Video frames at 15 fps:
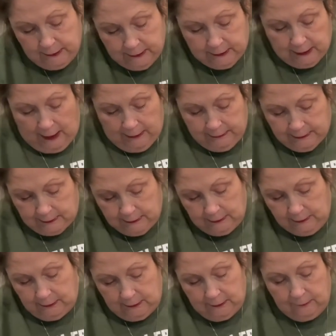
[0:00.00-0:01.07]
a
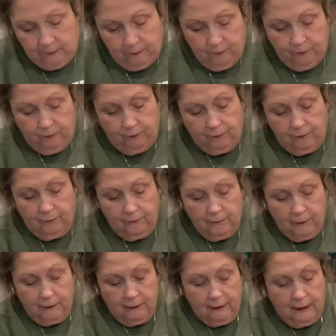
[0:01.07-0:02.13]
dicing and
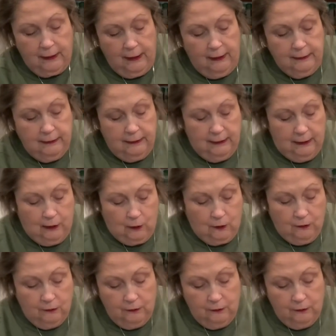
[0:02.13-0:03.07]
cutting here.